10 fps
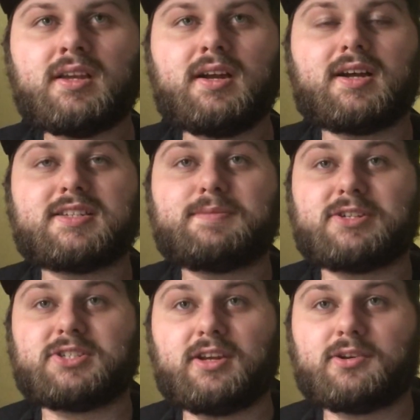
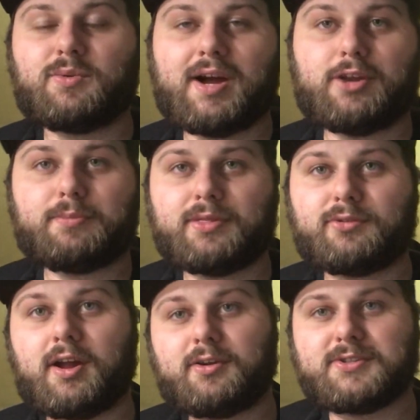especially under wide open
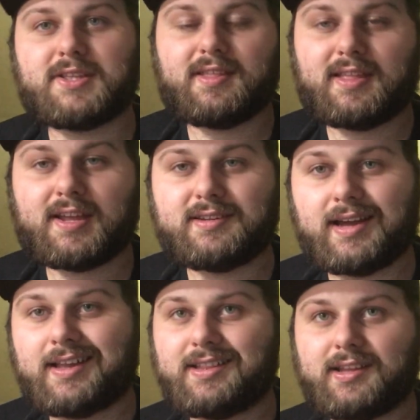throttle, so that they can
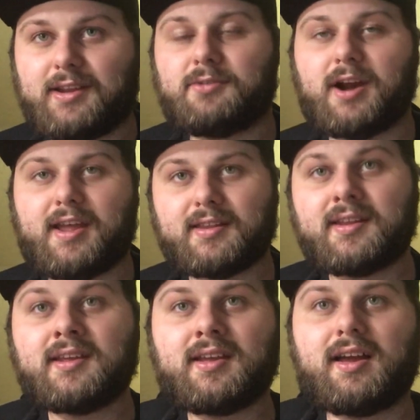dial it in right,
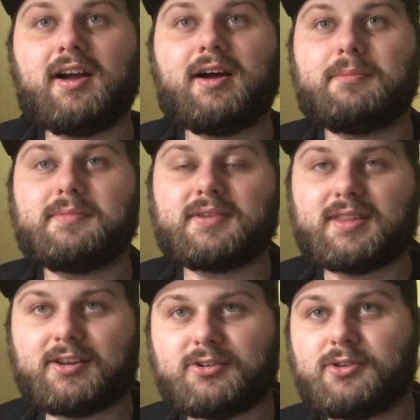
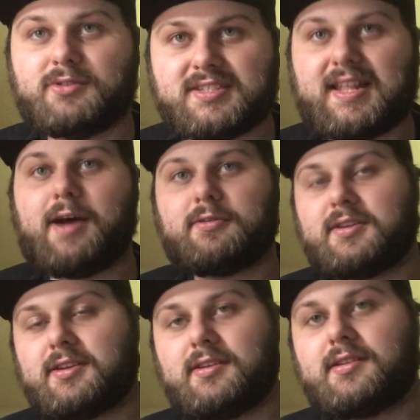and that your tune is stout
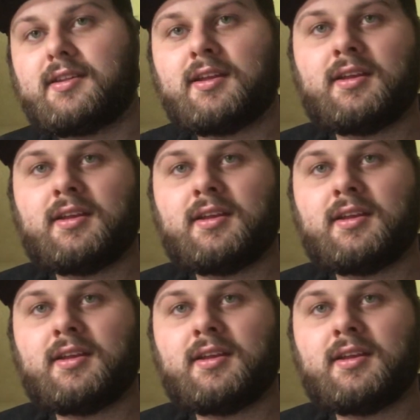and good.